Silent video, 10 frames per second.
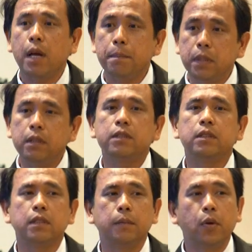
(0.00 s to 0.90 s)
rubber
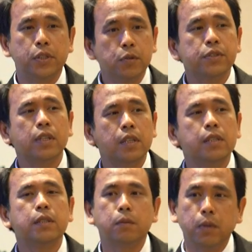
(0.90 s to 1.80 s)
producer
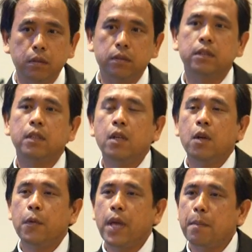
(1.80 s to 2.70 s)
in the world.
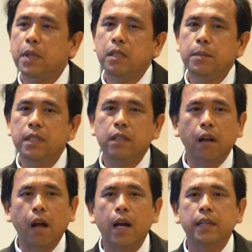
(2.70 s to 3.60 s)
We have many
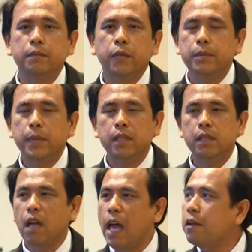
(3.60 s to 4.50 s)

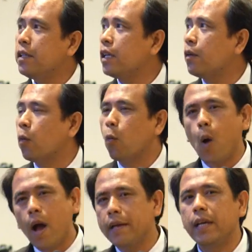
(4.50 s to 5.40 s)
areas,
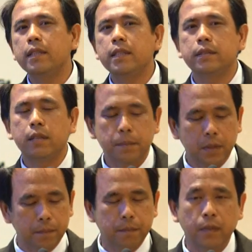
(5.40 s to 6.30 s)
wide areas of
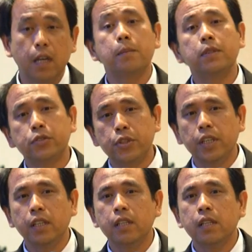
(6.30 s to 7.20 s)
the rubber
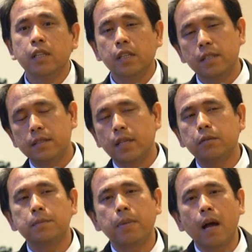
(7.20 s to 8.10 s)
tree in the
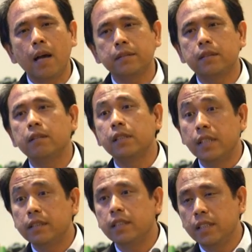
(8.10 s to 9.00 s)
southern parts or
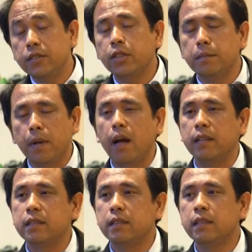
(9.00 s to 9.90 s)
in eastern
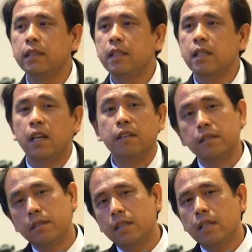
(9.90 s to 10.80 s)
parts. And
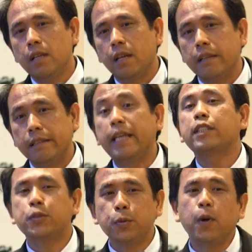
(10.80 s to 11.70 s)

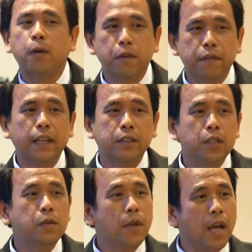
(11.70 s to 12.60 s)
next to our
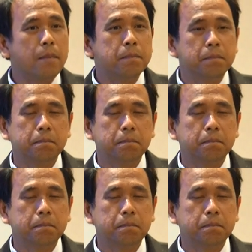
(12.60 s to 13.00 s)
factory, we have